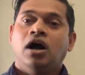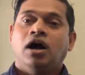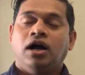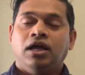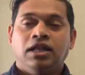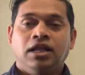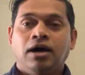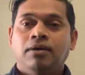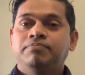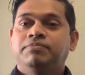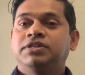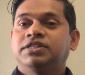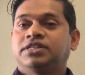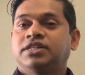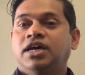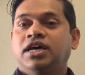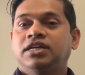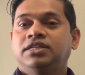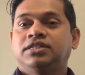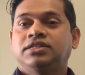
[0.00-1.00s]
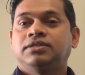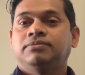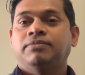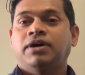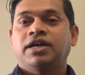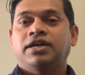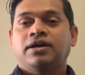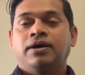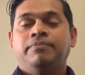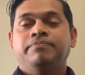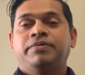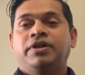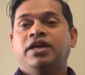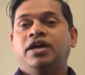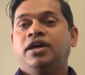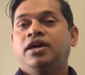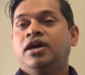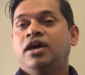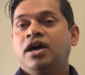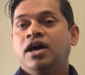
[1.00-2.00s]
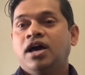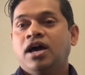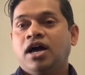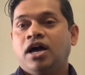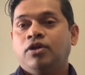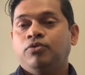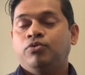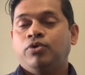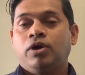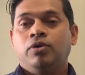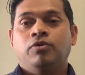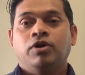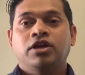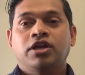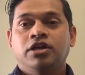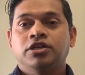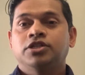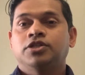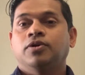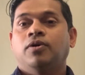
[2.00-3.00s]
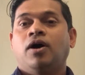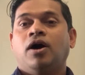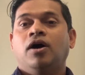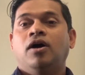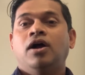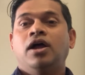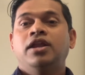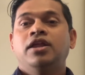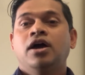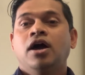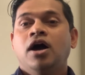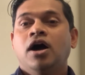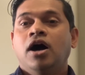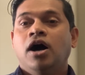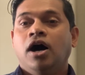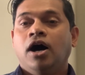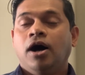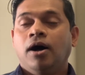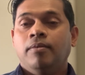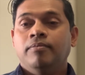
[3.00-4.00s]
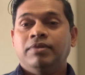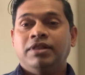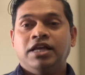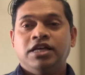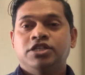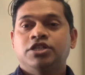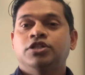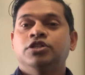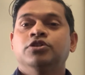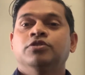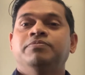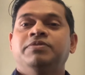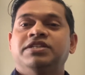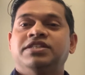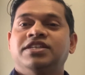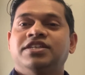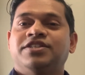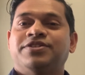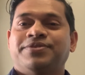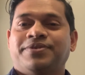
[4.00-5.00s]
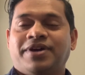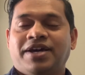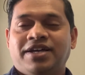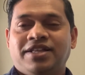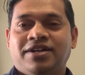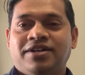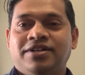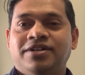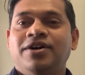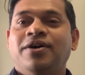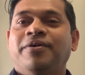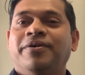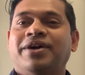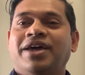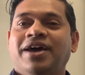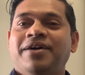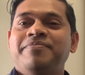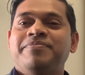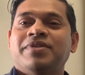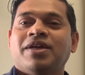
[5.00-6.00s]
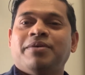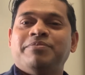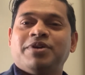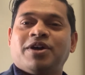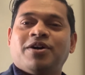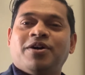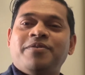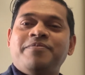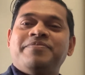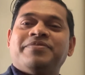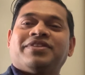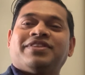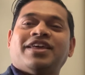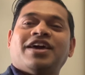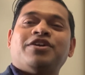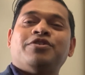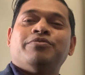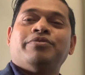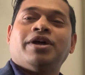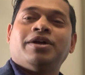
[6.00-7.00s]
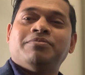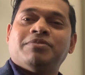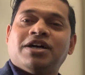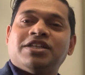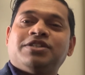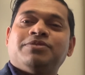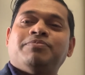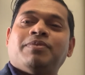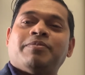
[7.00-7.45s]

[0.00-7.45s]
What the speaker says: I love business, my company, and we are working so hard. Let's do business together. Okay, amigo. Thank you very much.